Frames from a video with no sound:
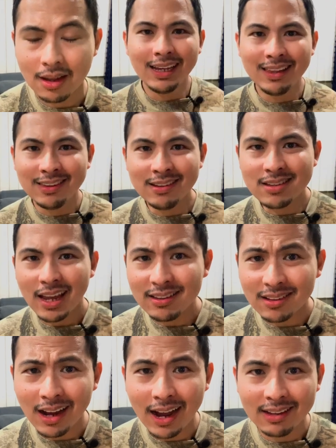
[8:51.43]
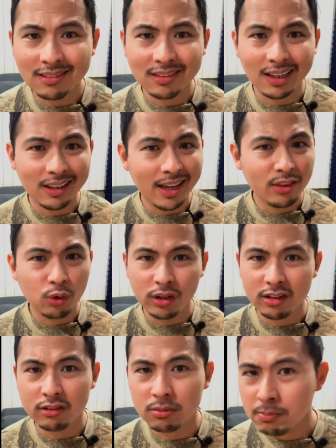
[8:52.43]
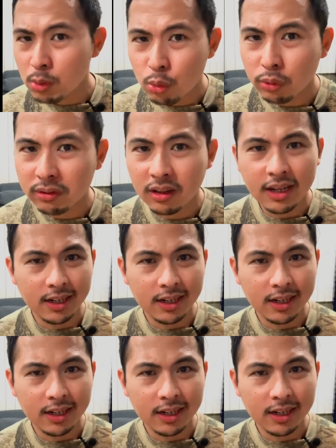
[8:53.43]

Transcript: In this case, guys, the leather is smooth,